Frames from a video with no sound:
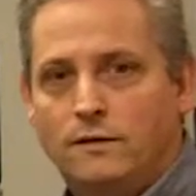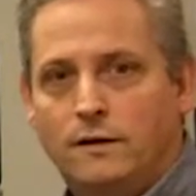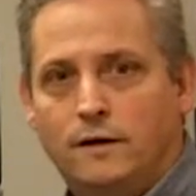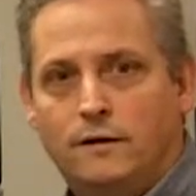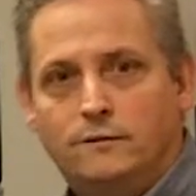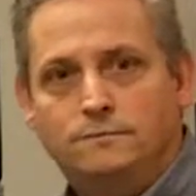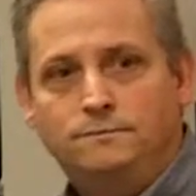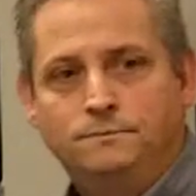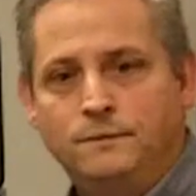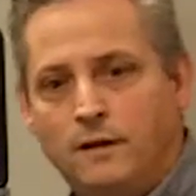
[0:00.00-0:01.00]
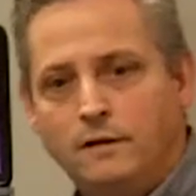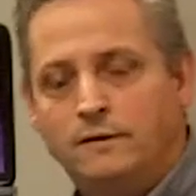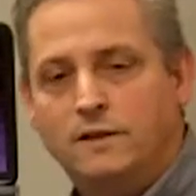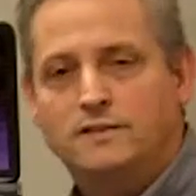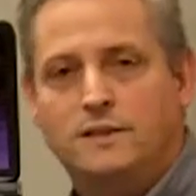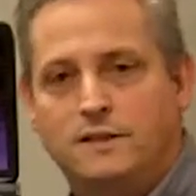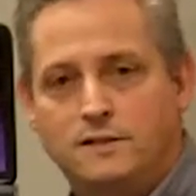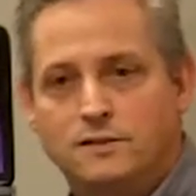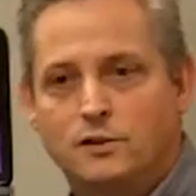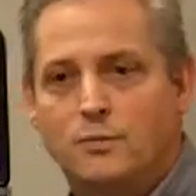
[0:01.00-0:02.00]
The next thing to
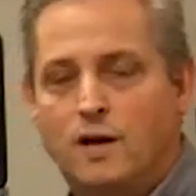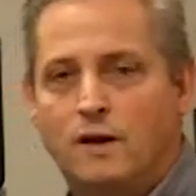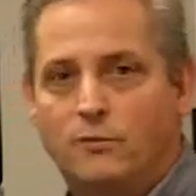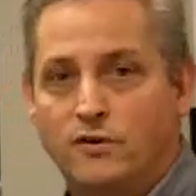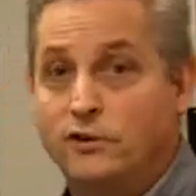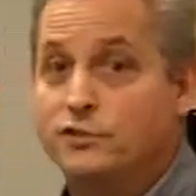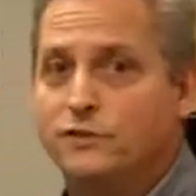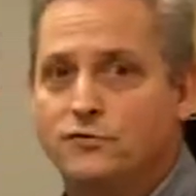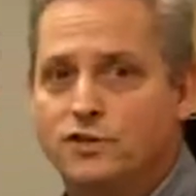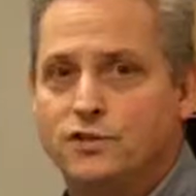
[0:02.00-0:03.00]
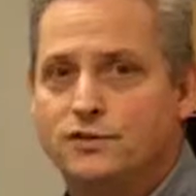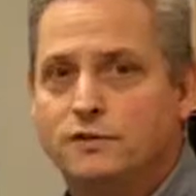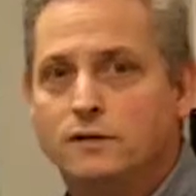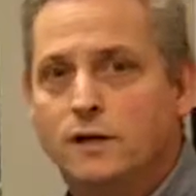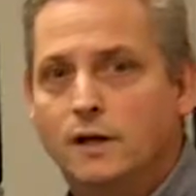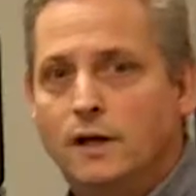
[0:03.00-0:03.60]
consider about an amplifier is the efficiency.